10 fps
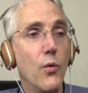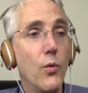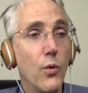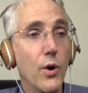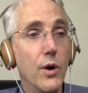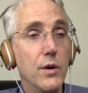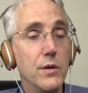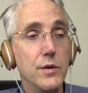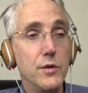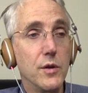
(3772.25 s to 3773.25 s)
or
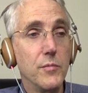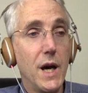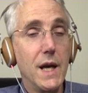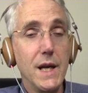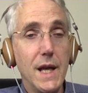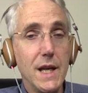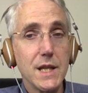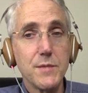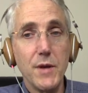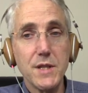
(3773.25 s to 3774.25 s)
you can buy an
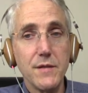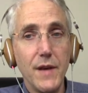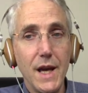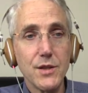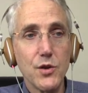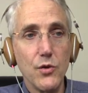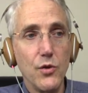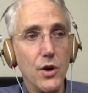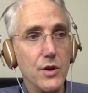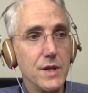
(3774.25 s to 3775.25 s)
inexpensive external
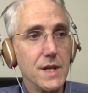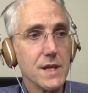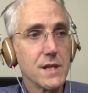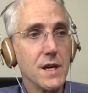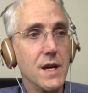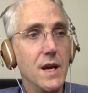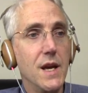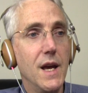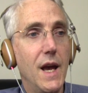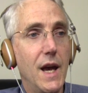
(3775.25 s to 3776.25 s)
hard disk
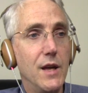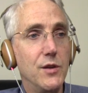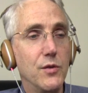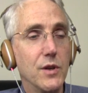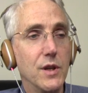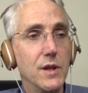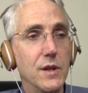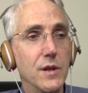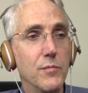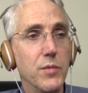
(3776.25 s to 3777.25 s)
and you
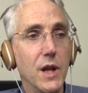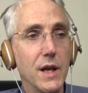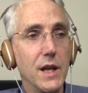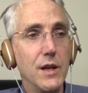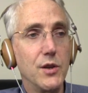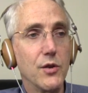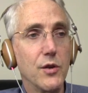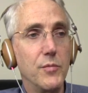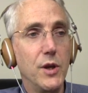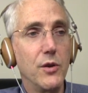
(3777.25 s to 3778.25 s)
can plug it into your
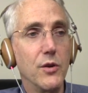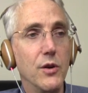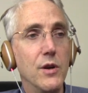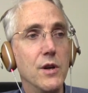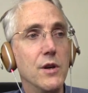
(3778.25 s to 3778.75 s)
computer,